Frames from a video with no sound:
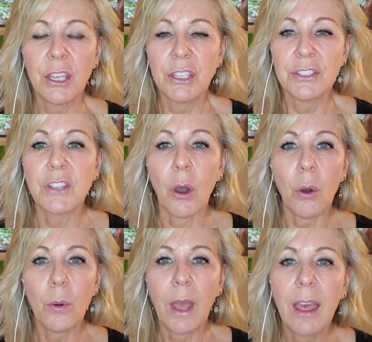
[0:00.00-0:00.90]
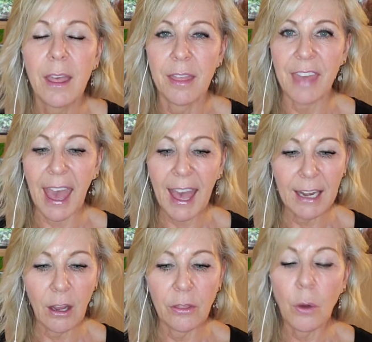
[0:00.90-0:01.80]
So that
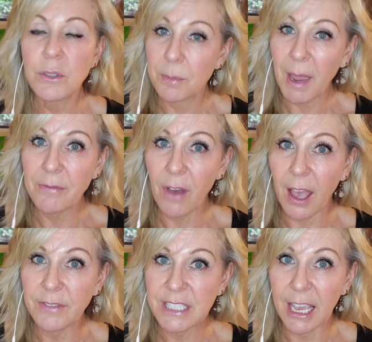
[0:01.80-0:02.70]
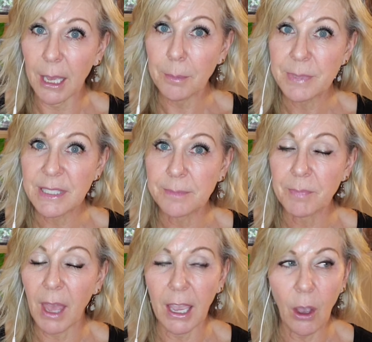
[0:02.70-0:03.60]
those are my five tips.
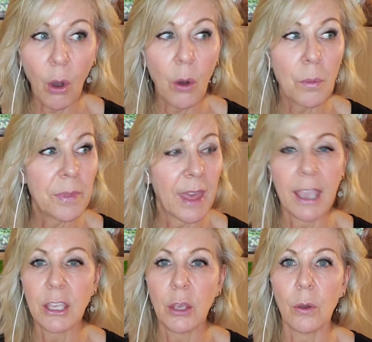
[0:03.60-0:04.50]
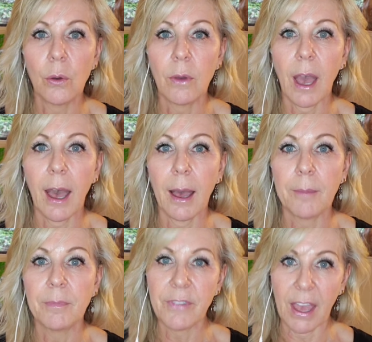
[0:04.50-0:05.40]
I hope that you
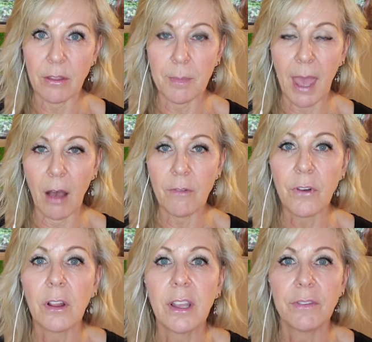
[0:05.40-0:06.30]
um, found them helpful. If